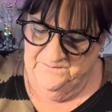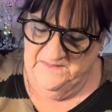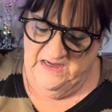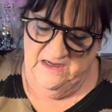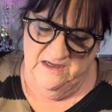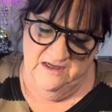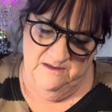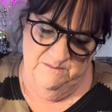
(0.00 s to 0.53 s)

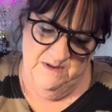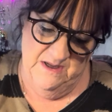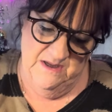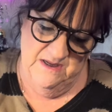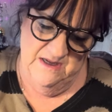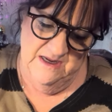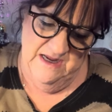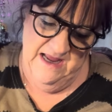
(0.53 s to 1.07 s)

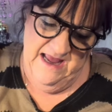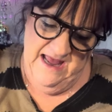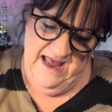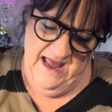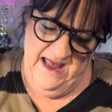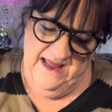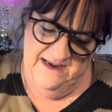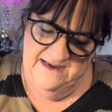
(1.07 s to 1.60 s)

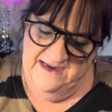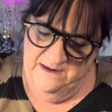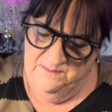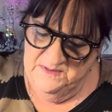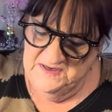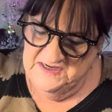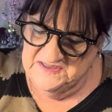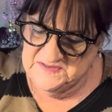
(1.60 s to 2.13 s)
had him
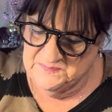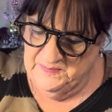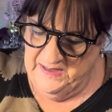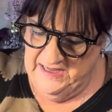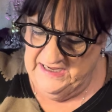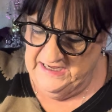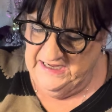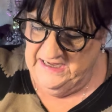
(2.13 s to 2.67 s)
and his
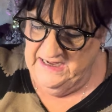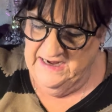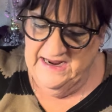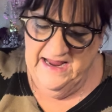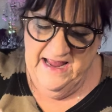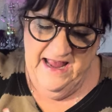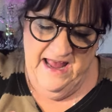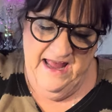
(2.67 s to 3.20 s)
buddy
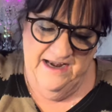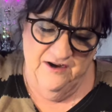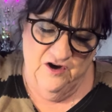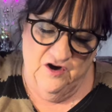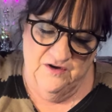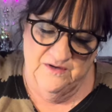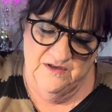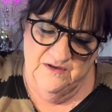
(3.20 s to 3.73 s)

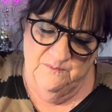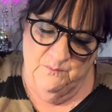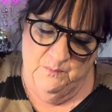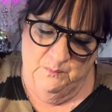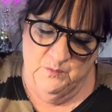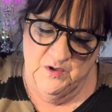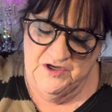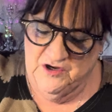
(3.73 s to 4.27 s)

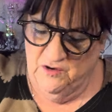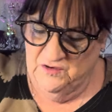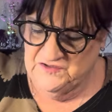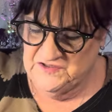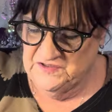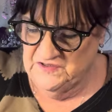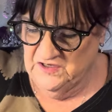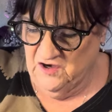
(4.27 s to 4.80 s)
would go
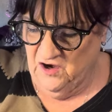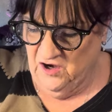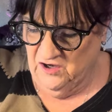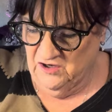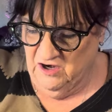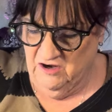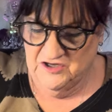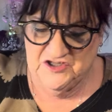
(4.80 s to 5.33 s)
to the
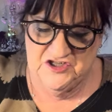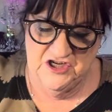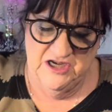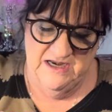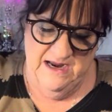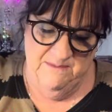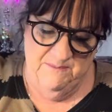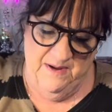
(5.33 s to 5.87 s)
car
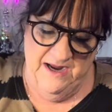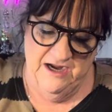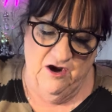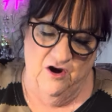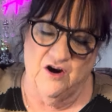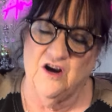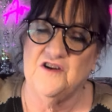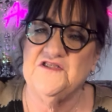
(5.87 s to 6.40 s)
auction and buy
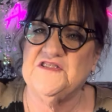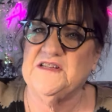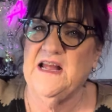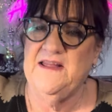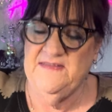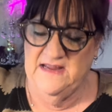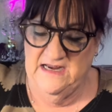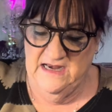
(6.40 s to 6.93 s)
cars,
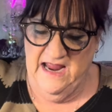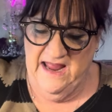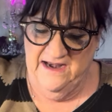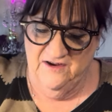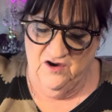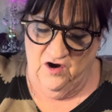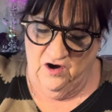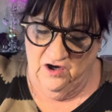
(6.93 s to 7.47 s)
and then had
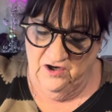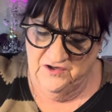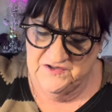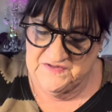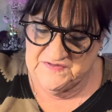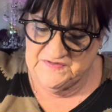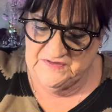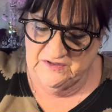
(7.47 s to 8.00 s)
a car
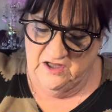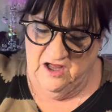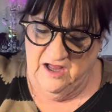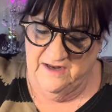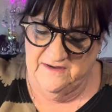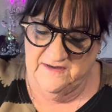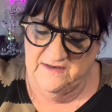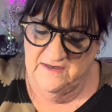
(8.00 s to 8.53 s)

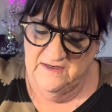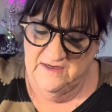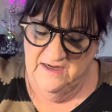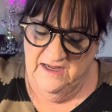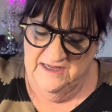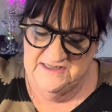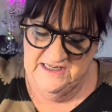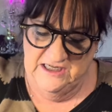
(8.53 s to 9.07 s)
lot,
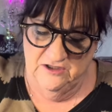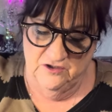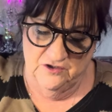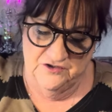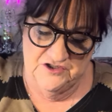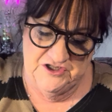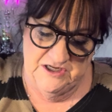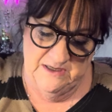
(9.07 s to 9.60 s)
a
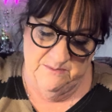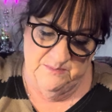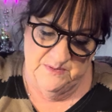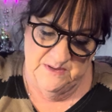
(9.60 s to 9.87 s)
dealership.